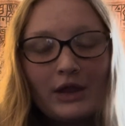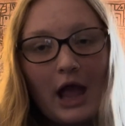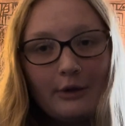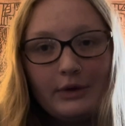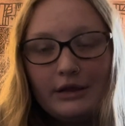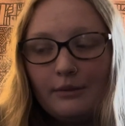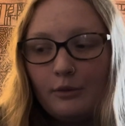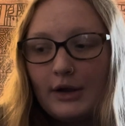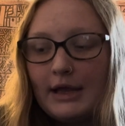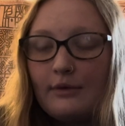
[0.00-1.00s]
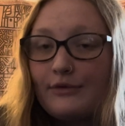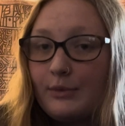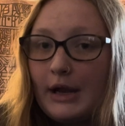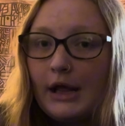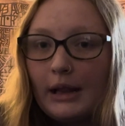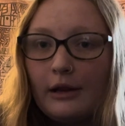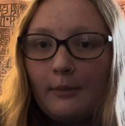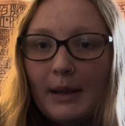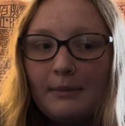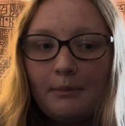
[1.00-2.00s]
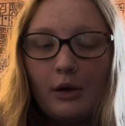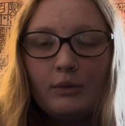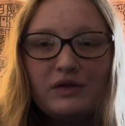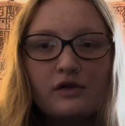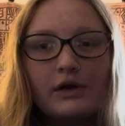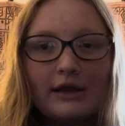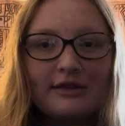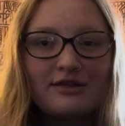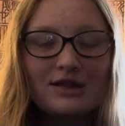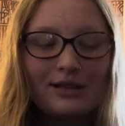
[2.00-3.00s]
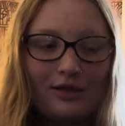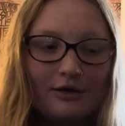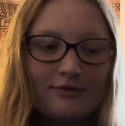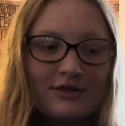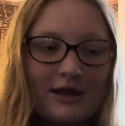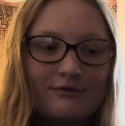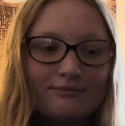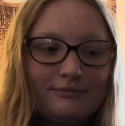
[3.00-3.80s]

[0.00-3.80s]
I went in the morning, it was raining a little bit, but we still got to see a lot of stuff.